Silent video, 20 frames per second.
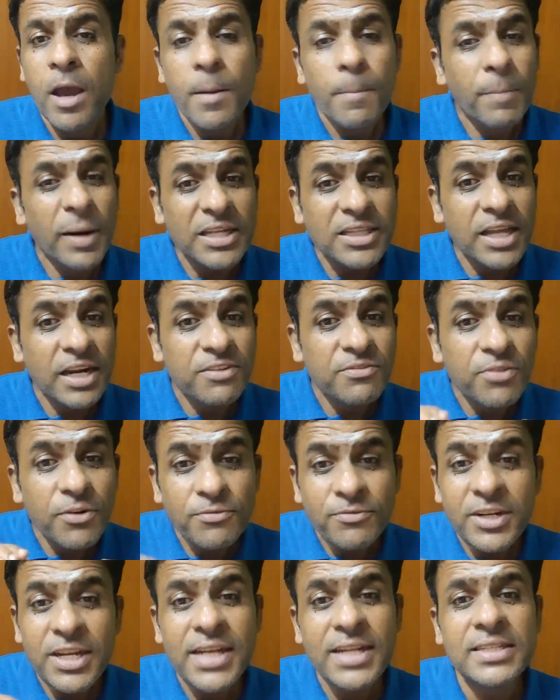But that
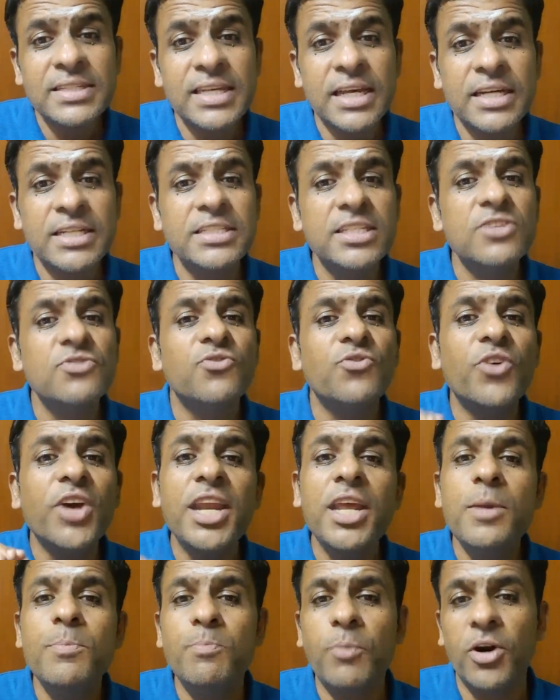15 seconds is
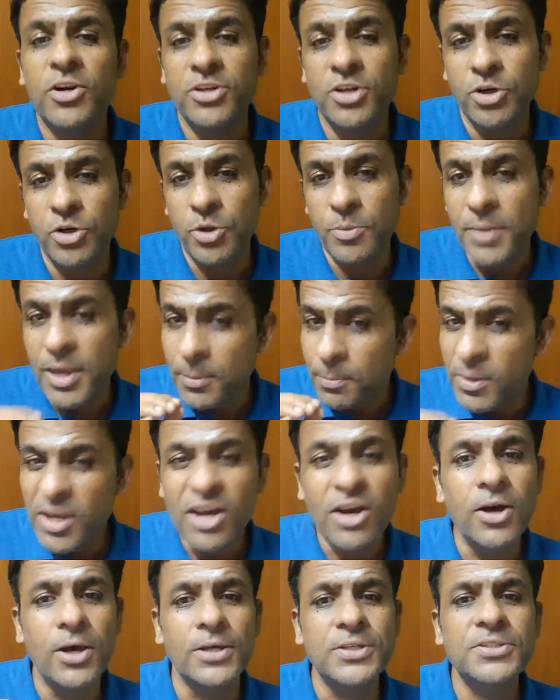very important to me,
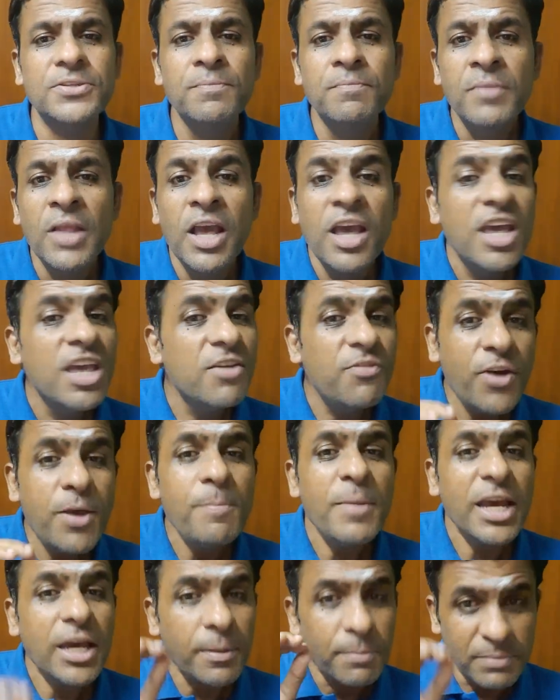because if I
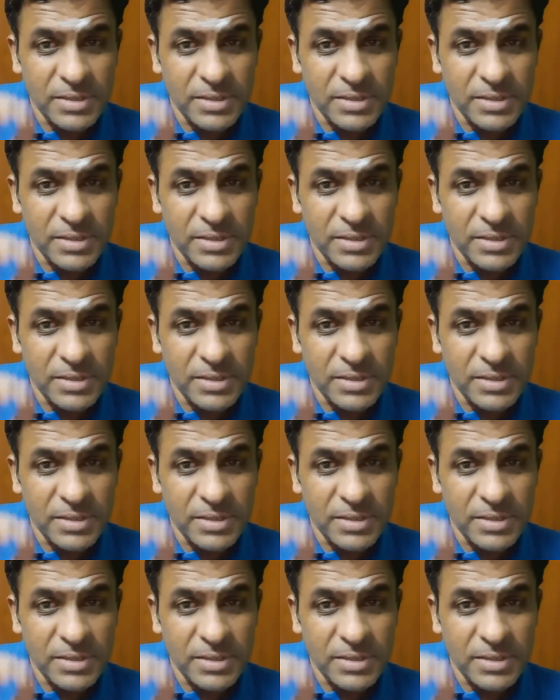make a